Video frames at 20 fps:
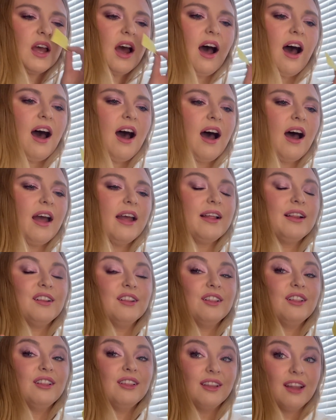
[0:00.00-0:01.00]
I
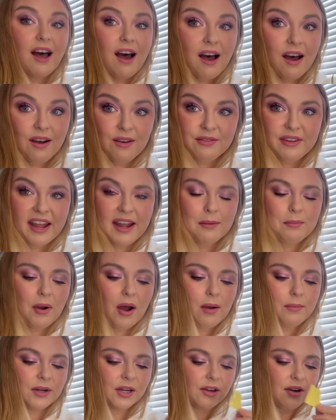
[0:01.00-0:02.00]
love a
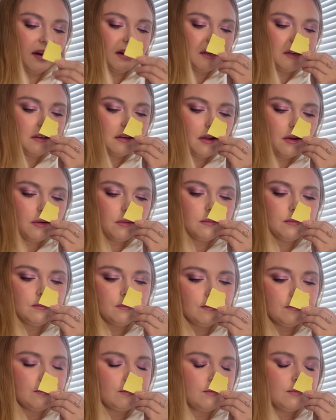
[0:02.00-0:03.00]
pomegranate note.
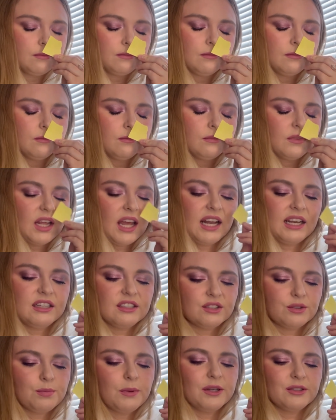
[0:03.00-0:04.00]
And
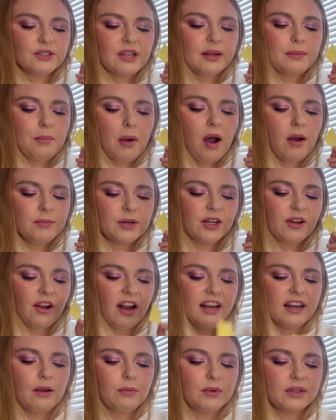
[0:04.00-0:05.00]
it smells like
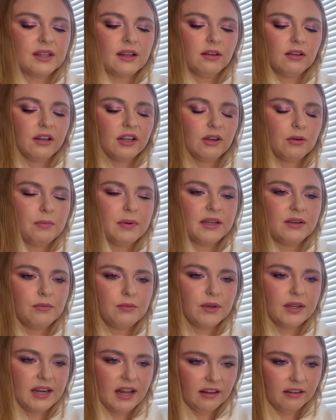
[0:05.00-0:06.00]
pomegranate with a little bit of
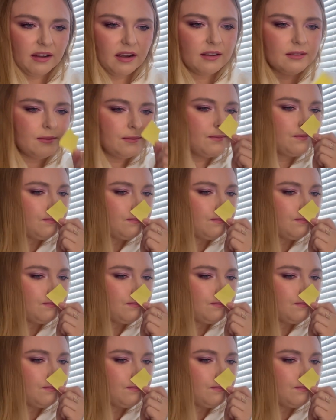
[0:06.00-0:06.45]
vanilla.